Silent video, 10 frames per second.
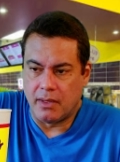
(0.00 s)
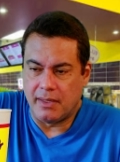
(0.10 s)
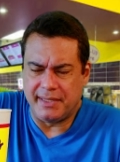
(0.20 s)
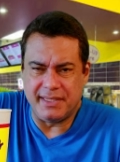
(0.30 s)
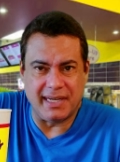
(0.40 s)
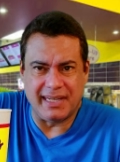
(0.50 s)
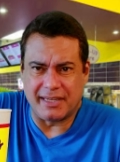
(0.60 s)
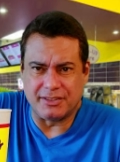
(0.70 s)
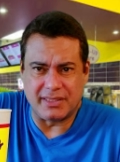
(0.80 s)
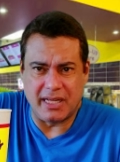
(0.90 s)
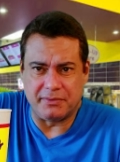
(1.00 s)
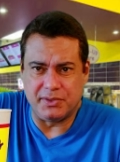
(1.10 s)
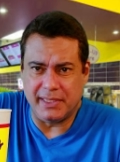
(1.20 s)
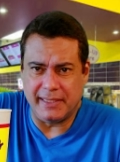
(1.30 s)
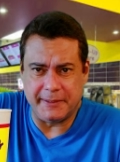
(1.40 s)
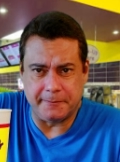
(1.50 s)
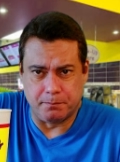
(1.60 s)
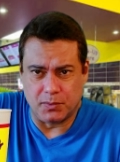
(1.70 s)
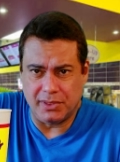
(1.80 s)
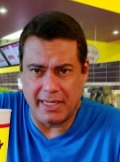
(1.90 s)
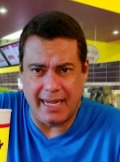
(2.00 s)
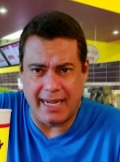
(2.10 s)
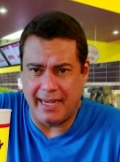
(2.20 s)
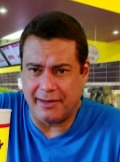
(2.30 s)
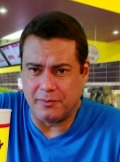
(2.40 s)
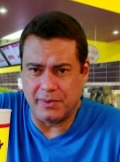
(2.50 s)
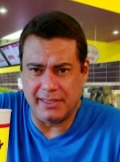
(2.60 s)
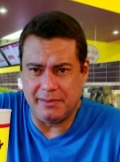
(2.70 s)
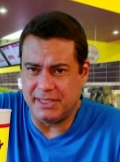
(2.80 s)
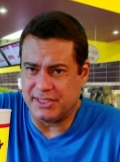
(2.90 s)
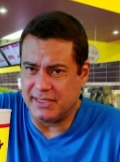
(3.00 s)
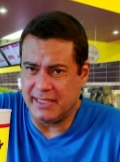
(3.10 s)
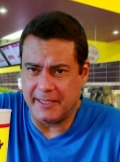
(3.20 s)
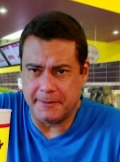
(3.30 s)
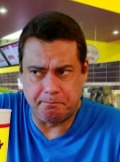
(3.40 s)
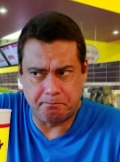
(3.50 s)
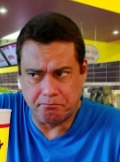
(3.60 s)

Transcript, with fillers: I did a lot of stuff today. Today I had a really busy day.